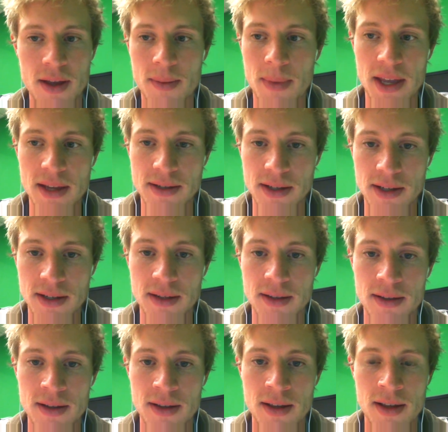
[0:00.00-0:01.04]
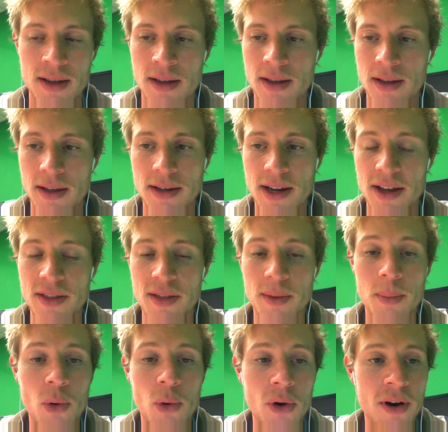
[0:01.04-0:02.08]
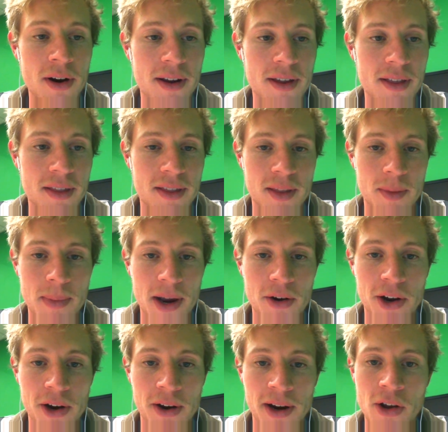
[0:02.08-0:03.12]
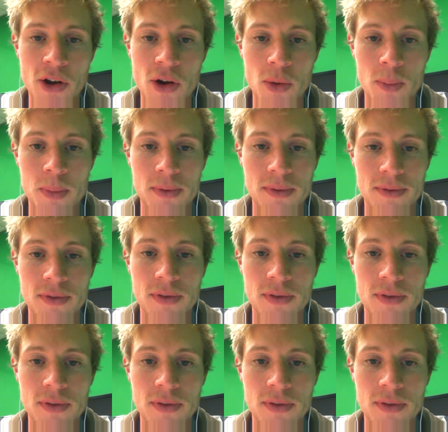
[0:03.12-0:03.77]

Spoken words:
Amazing. And yeah, the more the merrier. I hope